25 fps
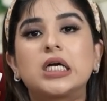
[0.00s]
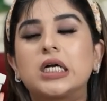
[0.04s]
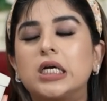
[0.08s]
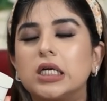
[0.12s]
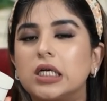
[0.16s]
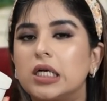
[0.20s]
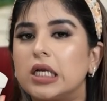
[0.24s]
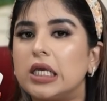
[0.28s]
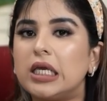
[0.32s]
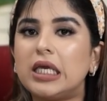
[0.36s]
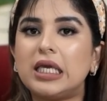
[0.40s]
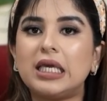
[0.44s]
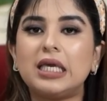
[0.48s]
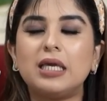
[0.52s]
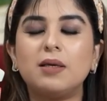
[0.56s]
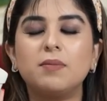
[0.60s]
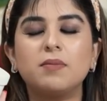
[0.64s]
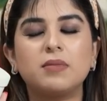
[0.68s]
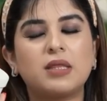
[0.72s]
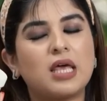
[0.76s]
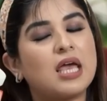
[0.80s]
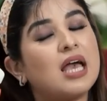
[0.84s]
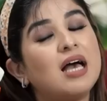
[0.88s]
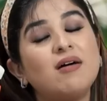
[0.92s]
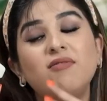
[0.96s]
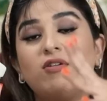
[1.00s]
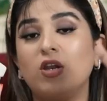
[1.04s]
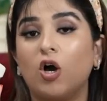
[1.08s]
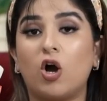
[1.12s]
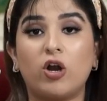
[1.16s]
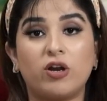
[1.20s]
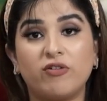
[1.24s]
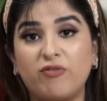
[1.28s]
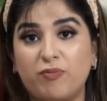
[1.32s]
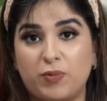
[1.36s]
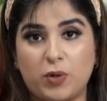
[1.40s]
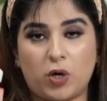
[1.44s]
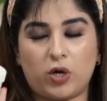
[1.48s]
cream. They have a
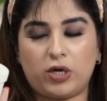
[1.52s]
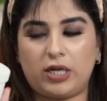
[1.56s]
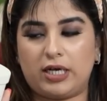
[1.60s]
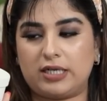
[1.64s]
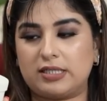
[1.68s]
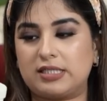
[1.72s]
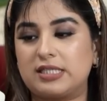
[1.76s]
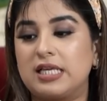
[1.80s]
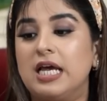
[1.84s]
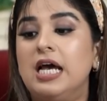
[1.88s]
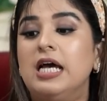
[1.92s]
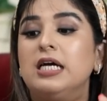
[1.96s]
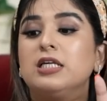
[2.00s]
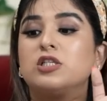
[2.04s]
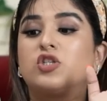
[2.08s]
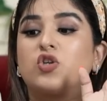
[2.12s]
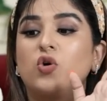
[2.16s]
lot of products.